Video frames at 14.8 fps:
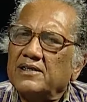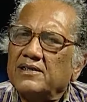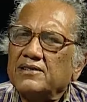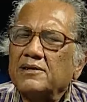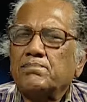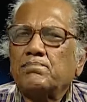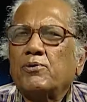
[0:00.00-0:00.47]

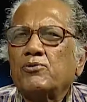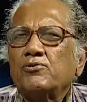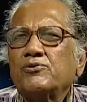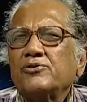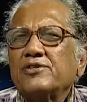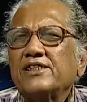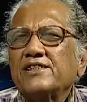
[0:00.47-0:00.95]
the
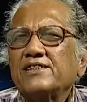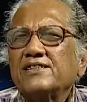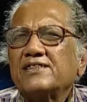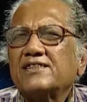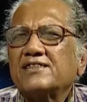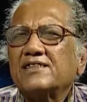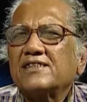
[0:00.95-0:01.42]

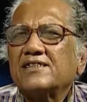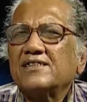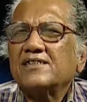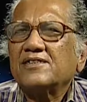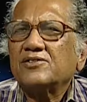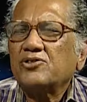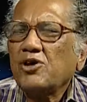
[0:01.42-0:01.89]
Portuguese
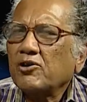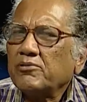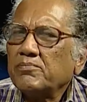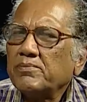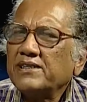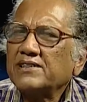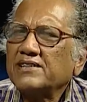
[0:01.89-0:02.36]

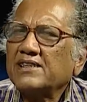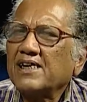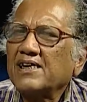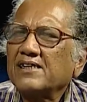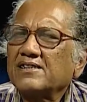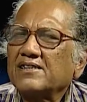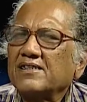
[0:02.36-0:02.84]
documents
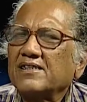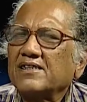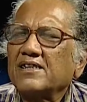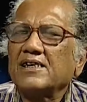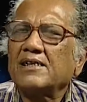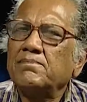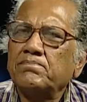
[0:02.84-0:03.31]
are
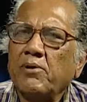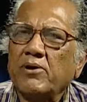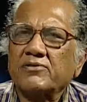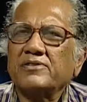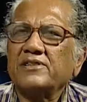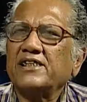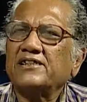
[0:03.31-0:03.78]

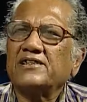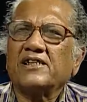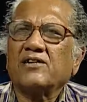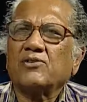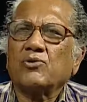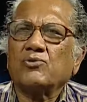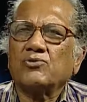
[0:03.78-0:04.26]
important in
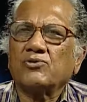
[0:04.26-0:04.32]
their own